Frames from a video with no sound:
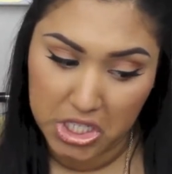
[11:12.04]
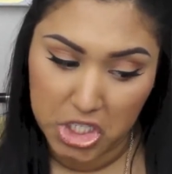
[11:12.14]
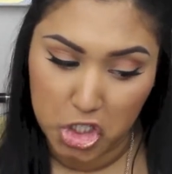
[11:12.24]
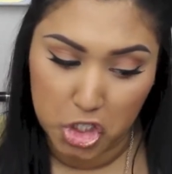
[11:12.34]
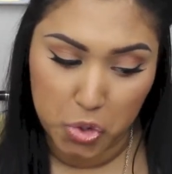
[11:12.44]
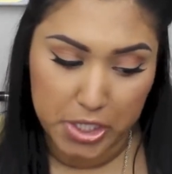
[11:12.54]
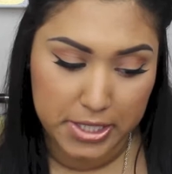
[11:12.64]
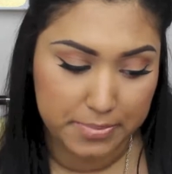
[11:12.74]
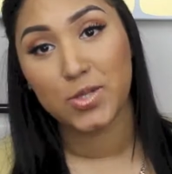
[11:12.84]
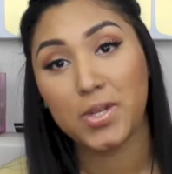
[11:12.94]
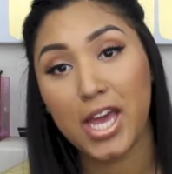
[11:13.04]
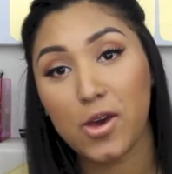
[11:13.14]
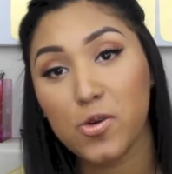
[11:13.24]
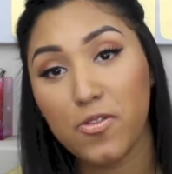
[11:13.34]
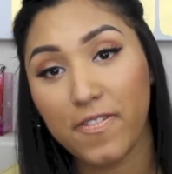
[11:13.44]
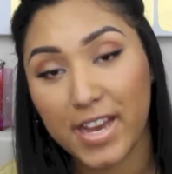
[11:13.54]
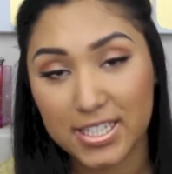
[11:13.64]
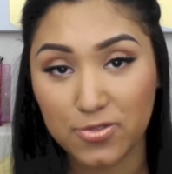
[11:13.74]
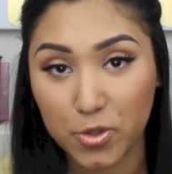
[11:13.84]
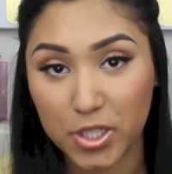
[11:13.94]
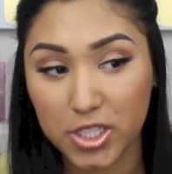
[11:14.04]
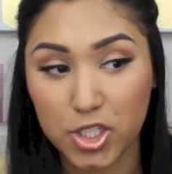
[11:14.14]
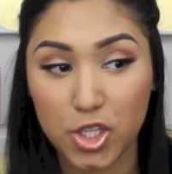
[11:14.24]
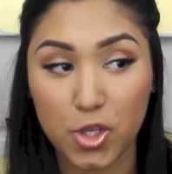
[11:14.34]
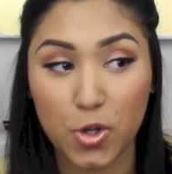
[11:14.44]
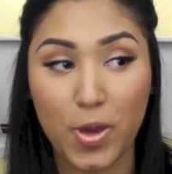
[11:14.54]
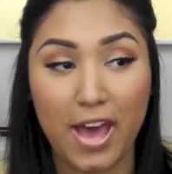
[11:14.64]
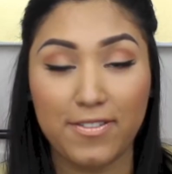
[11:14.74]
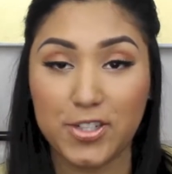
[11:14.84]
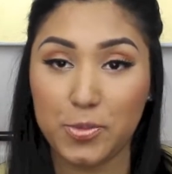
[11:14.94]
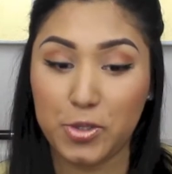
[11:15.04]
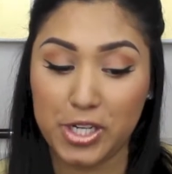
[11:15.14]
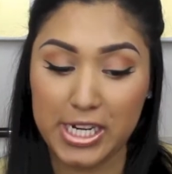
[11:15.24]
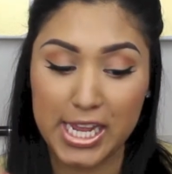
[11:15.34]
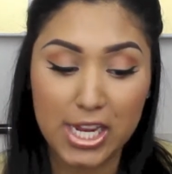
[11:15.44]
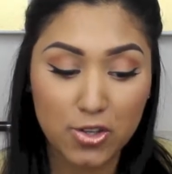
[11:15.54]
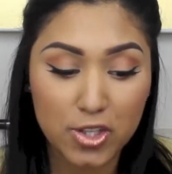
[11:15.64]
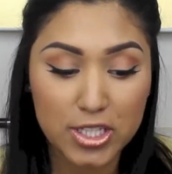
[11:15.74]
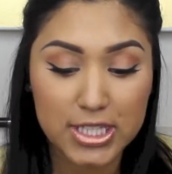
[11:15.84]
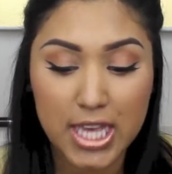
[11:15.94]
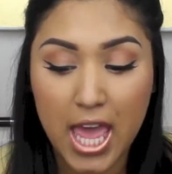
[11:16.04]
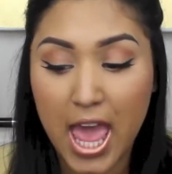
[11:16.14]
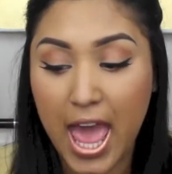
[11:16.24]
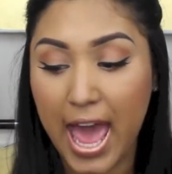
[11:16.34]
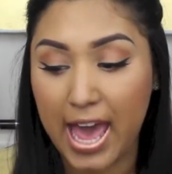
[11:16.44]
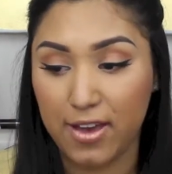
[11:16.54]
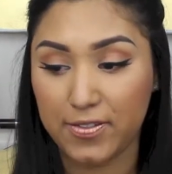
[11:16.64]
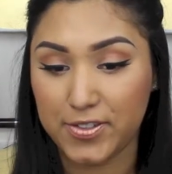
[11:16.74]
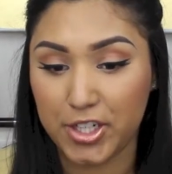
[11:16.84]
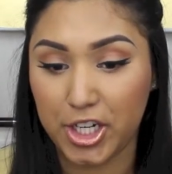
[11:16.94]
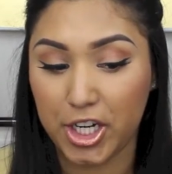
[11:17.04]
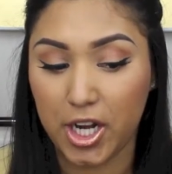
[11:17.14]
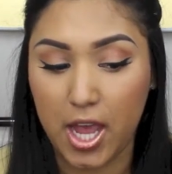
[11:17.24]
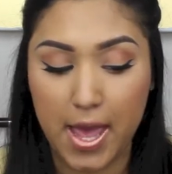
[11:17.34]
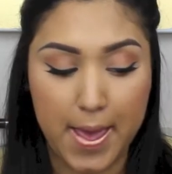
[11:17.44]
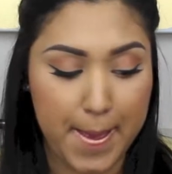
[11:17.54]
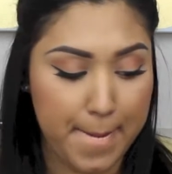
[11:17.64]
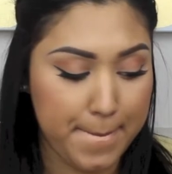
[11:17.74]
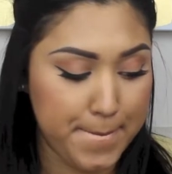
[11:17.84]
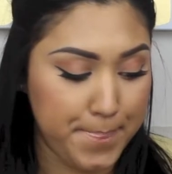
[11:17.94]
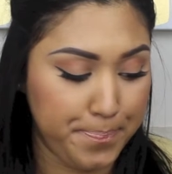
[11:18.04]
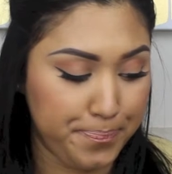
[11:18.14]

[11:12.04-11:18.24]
It's your choice. So now fast forward to after prenatals, after um,